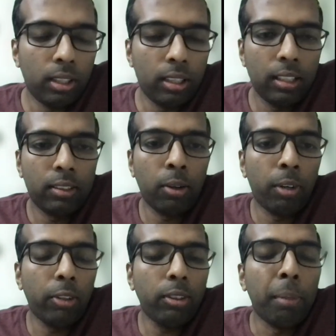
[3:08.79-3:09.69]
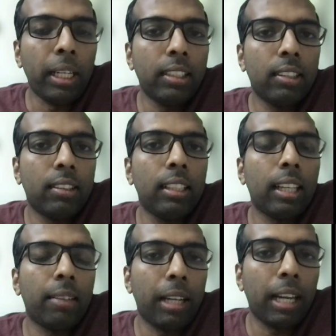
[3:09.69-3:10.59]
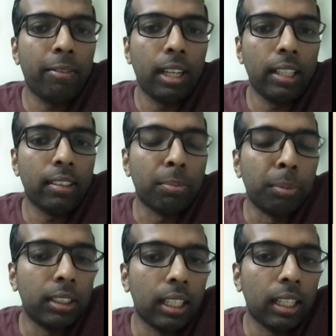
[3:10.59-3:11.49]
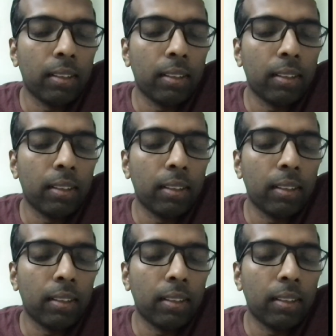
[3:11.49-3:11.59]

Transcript: so one of the major thing that we have done is merging